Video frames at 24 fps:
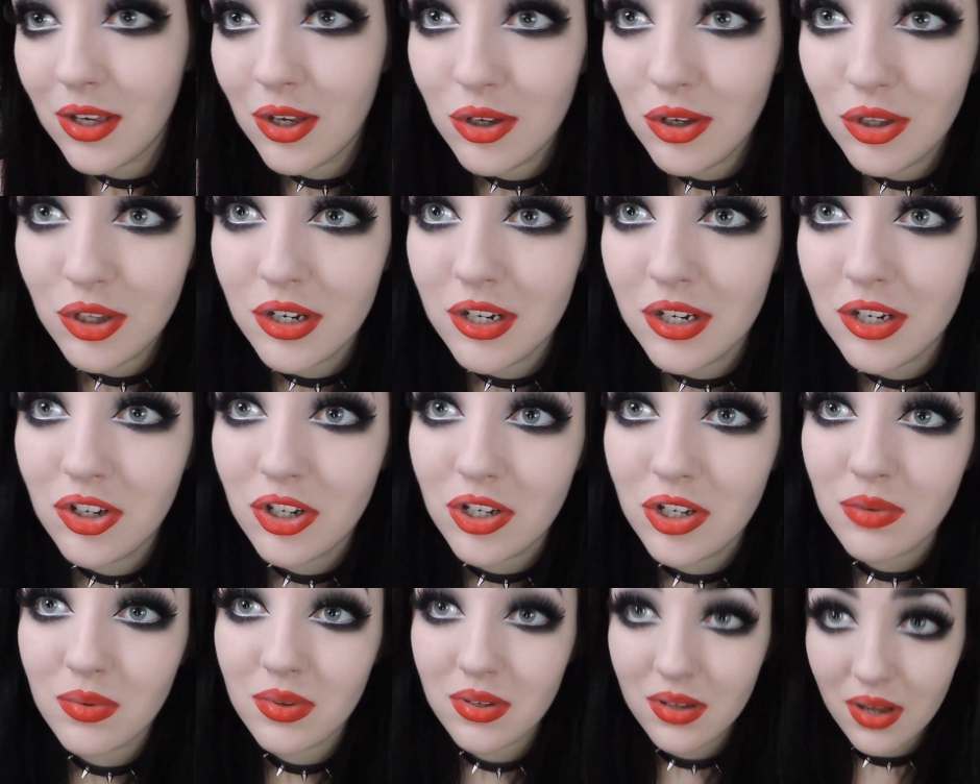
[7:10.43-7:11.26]
I usually
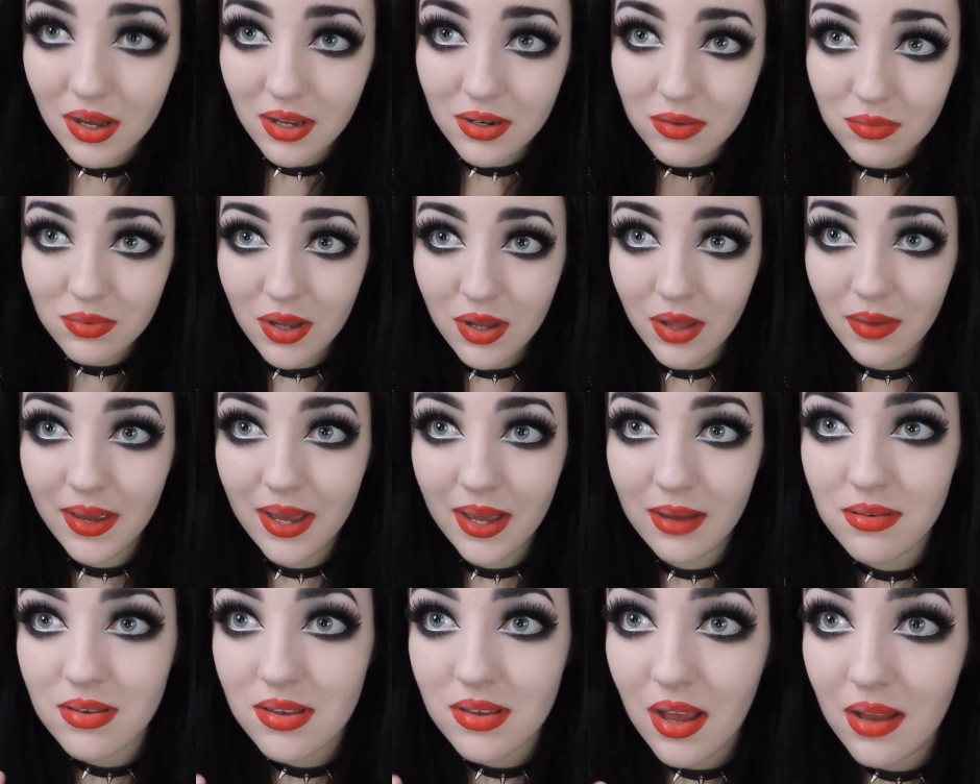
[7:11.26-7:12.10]
do and kind of going
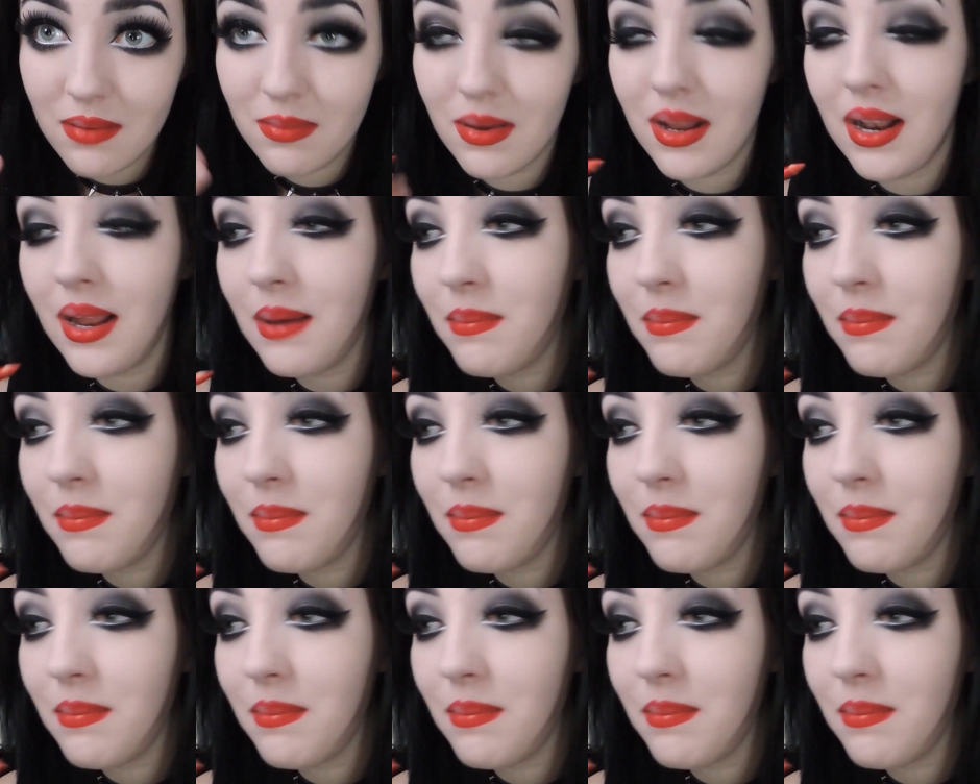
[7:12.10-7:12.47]
outside my